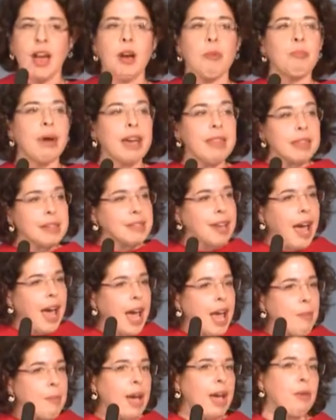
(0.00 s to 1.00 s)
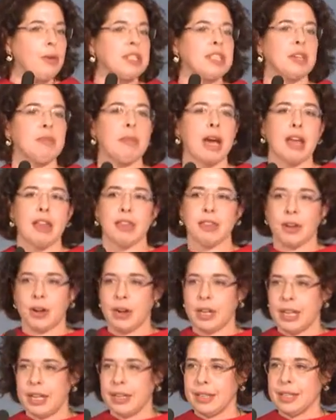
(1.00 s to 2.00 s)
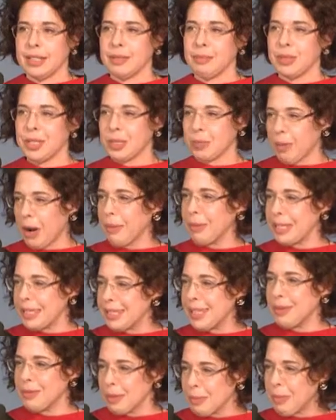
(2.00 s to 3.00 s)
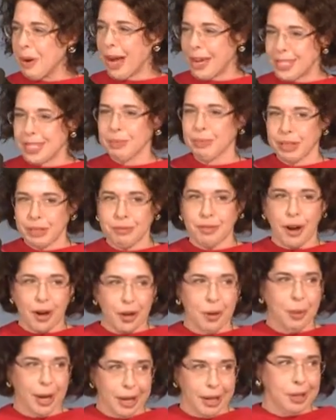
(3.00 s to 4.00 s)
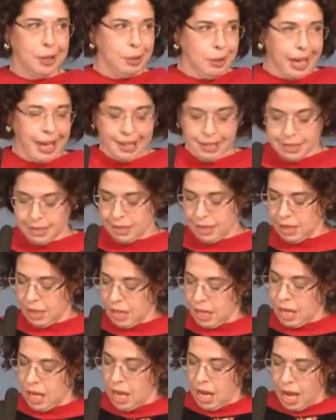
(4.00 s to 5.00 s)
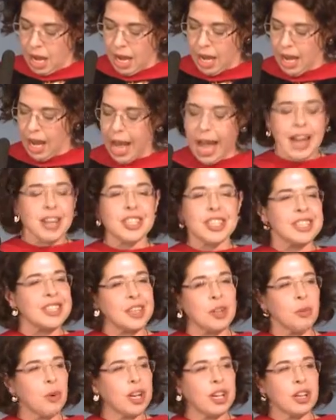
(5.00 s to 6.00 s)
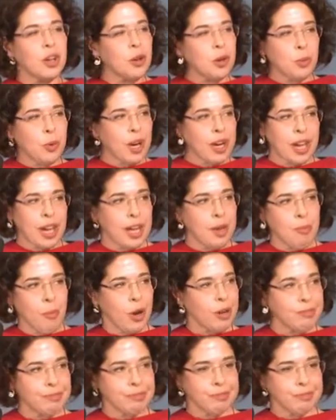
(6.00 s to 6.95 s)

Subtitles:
By the time I was in my 30s, which probably seems impossibly far away to you guys, I just didn't want to go to work anymore.